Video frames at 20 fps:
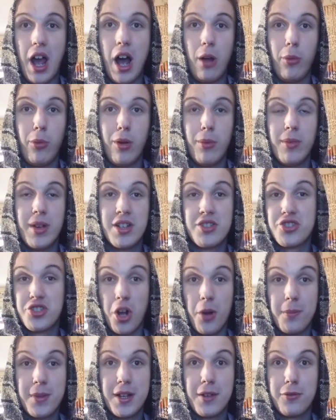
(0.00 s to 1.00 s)
album is
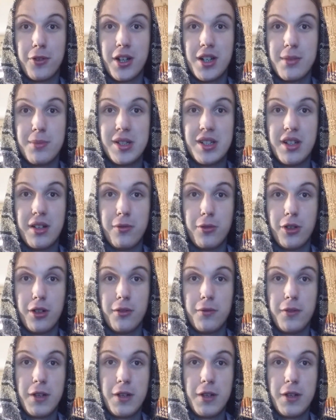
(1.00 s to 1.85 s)
Don't Be Afraid to Be Different,